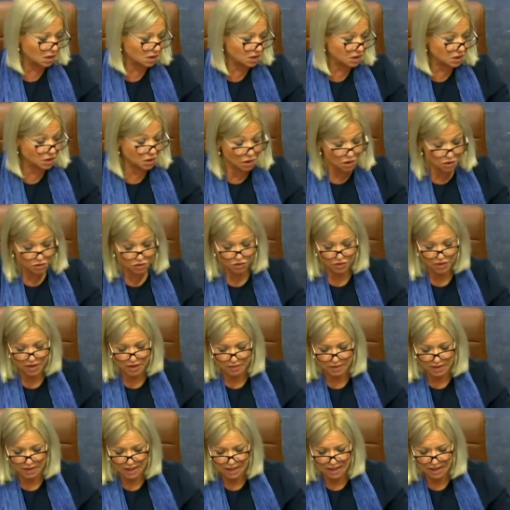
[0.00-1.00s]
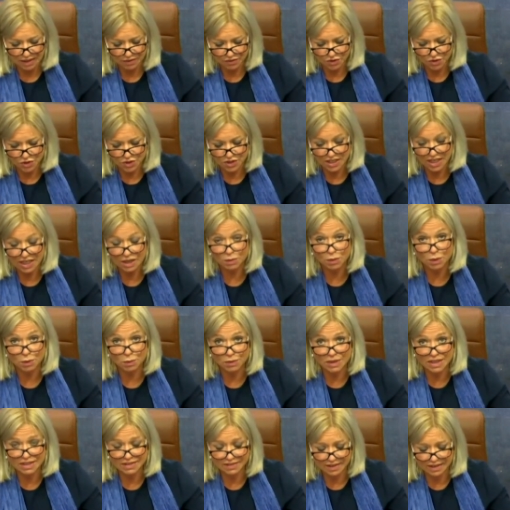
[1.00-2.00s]
On the contrary, I have to say, we
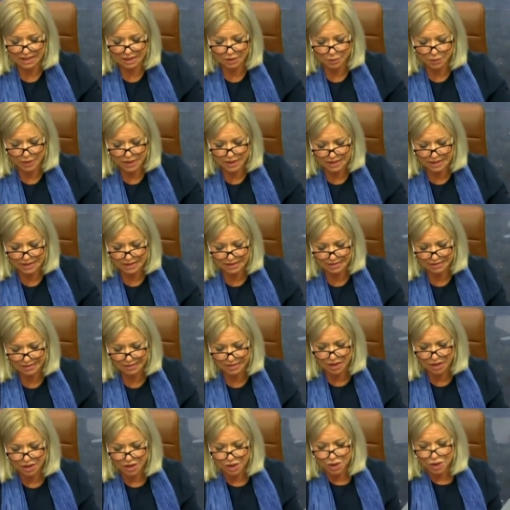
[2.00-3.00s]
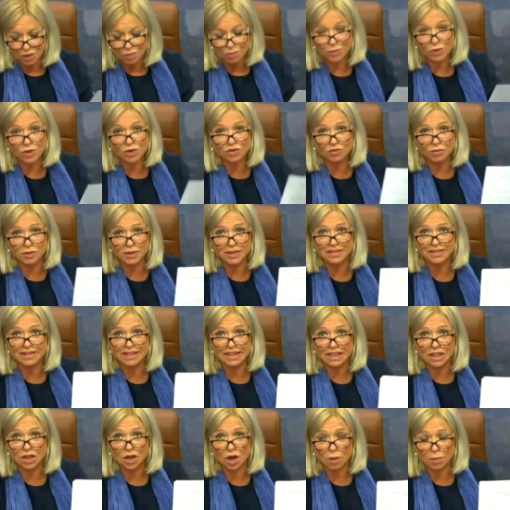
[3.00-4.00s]
recently witnessed movements
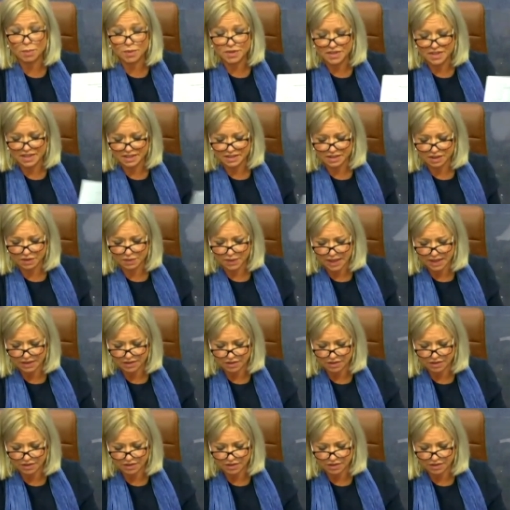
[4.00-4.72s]
in the opposite